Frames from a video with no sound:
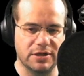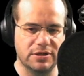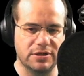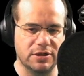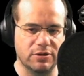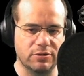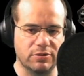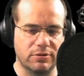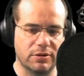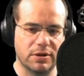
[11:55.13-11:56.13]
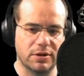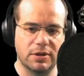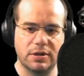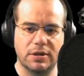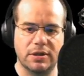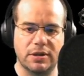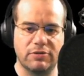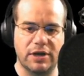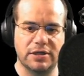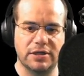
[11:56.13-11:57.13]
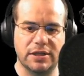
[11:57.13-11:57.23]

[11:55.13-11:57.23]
So in reality,